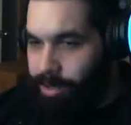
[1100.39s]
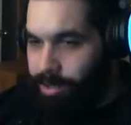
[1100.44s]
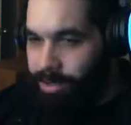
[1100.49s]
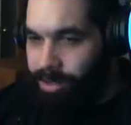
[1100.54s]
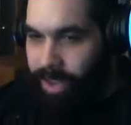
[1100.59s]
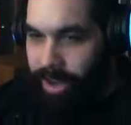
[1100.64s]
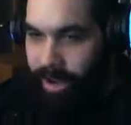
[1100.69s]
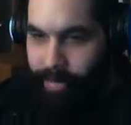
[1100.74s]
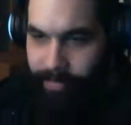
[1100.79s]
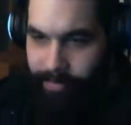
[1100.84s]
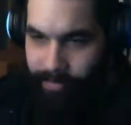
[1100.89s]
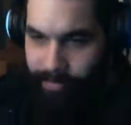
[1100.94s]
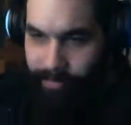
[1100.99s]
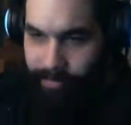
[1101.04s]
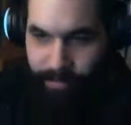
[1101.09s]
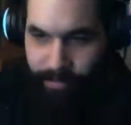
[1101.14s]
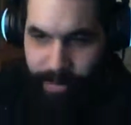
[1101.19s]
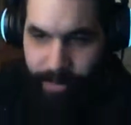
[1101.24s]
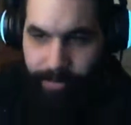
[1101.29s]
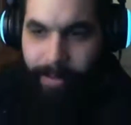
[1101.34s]
like
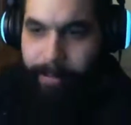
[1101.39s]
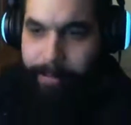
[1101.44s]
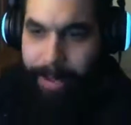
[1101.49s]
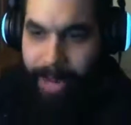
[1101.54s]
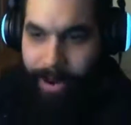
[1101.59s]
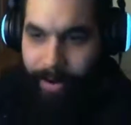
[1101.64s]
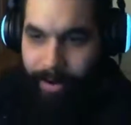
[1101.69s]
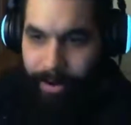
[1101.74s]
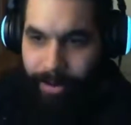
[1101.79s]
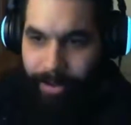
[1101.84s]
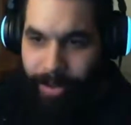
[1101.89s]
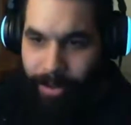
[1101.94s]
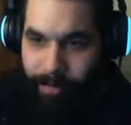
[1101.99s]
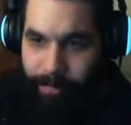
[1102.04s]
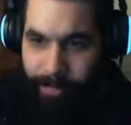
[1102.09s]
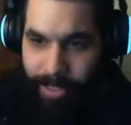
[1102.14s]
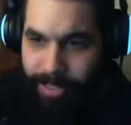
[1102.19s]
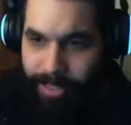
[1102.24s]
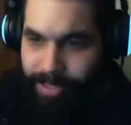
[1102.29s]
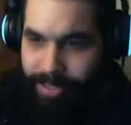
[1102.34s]
from a parent
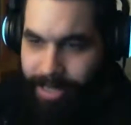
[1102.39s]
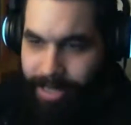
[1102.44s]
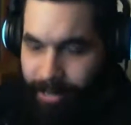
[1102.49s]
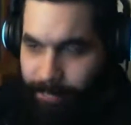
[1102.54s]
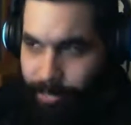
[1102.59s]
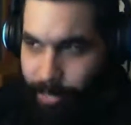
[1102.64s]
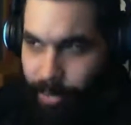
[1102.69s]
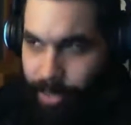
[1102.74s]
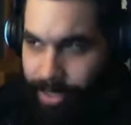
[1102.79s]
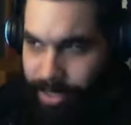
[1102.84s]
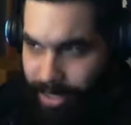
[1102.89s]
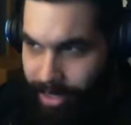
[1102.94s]
company standpoint,